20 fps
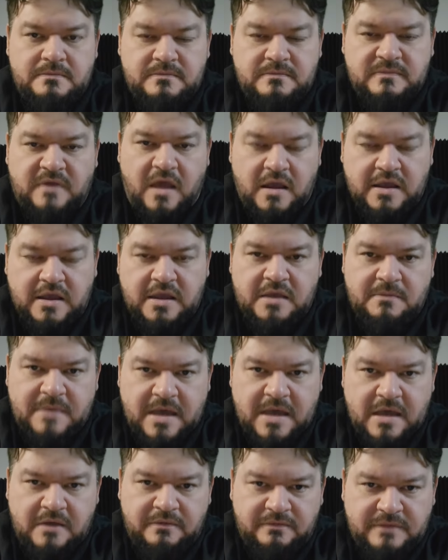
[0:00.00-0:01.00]
talking
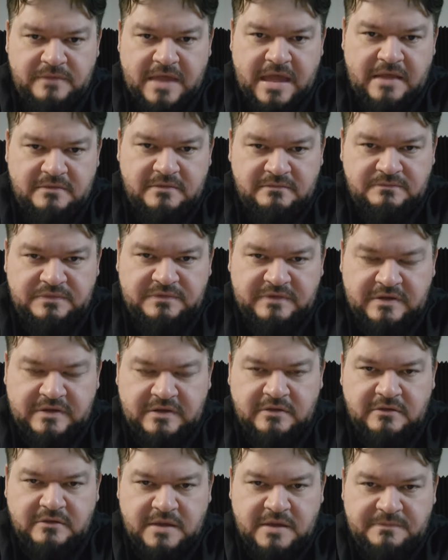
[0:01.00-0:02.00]
about that
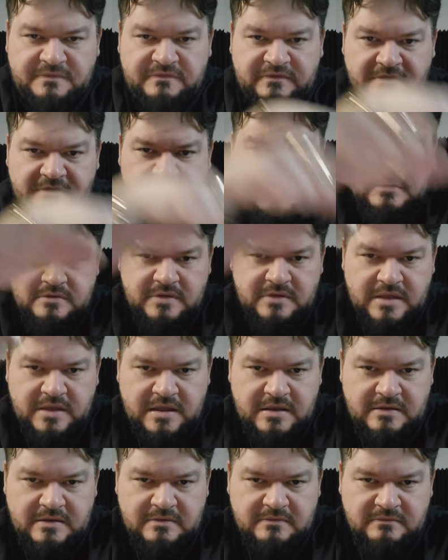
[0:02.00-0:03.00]
particular episode
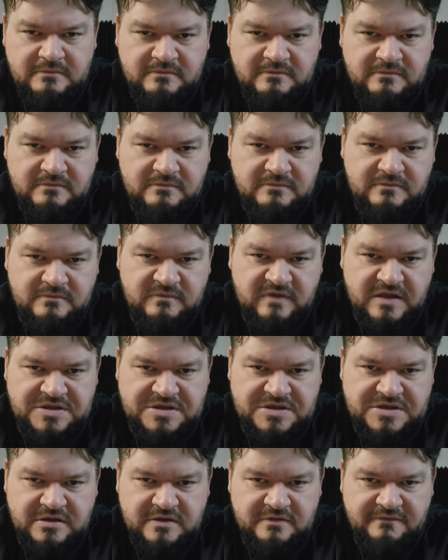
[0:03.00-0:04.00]
and
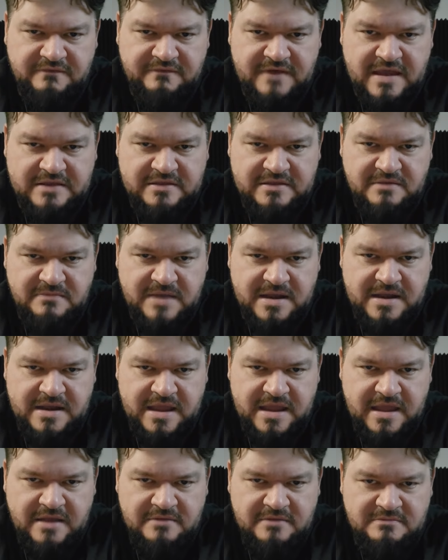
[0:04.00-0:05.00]
touching on the fact that my
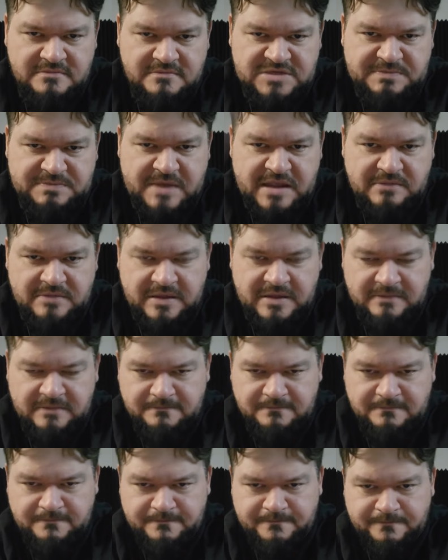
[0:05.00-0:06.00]
dad spanked me
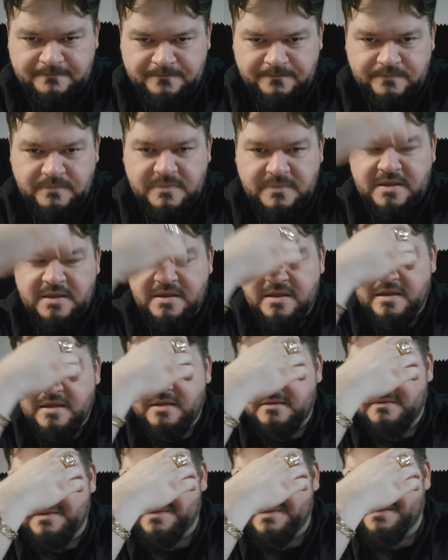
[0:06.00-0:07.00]

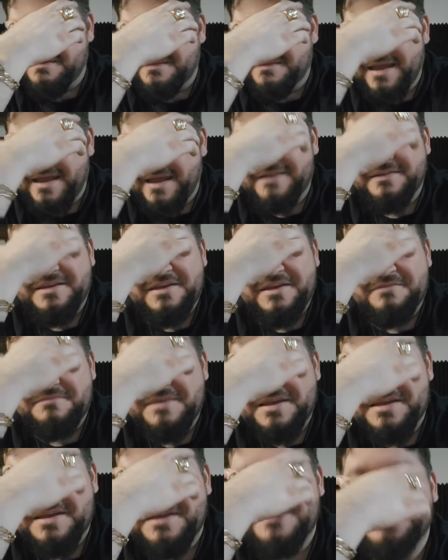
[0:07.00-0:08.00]
and asking
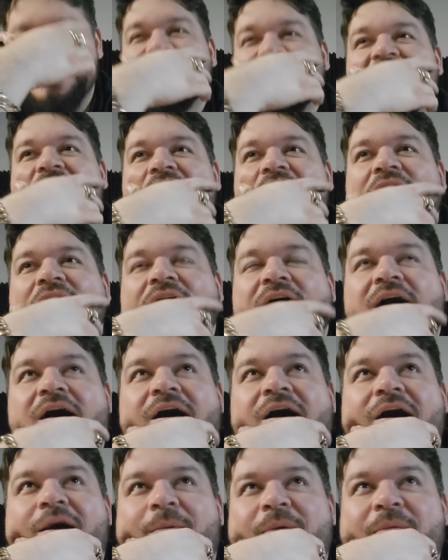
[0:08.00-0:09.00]
me,
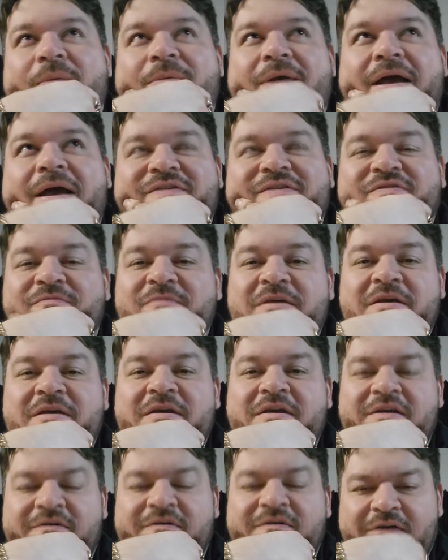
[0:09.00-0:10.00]
people are asking
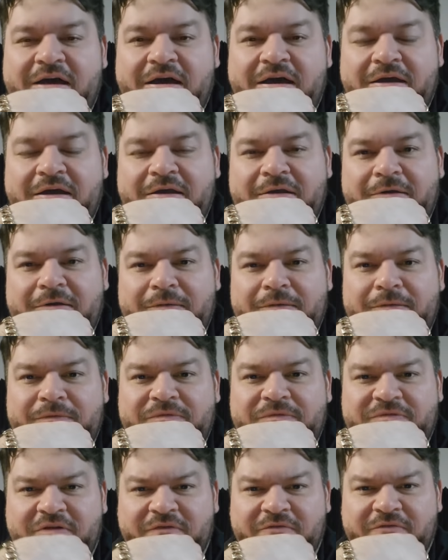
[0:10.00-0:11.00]
me if I
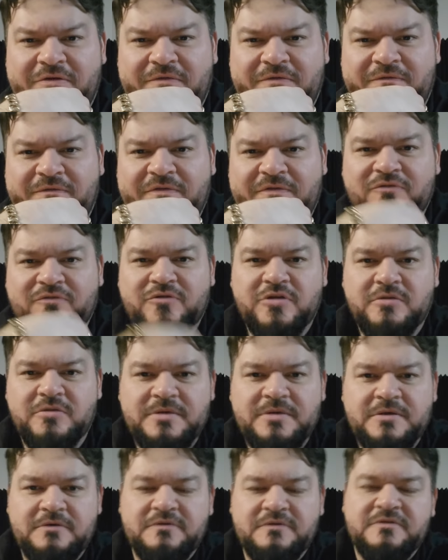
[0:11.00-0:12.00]
suffered physical
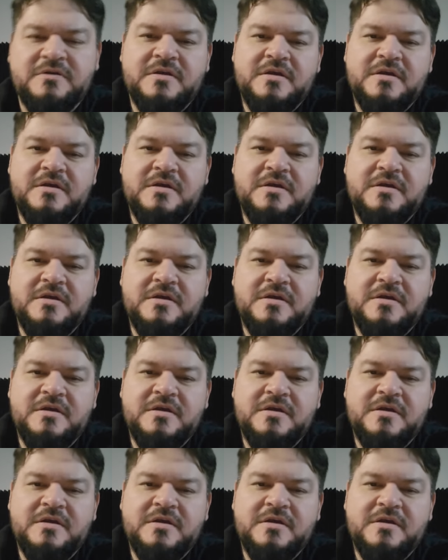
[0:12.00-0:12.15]
abuse.